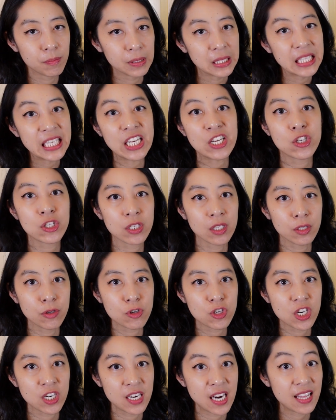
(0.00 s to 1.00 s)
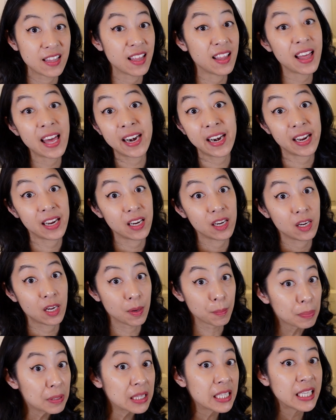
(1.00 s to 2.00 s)
bleach solution and then let it
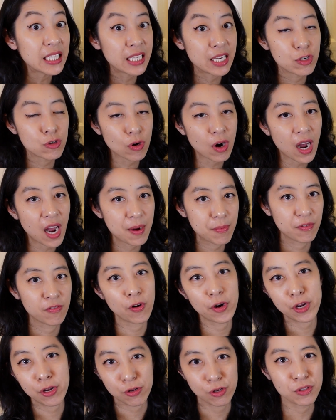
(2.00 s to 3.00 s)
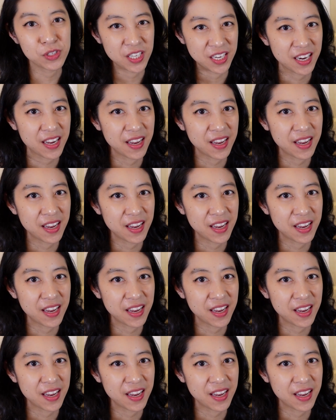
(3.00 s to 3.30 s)
completely dry before you use it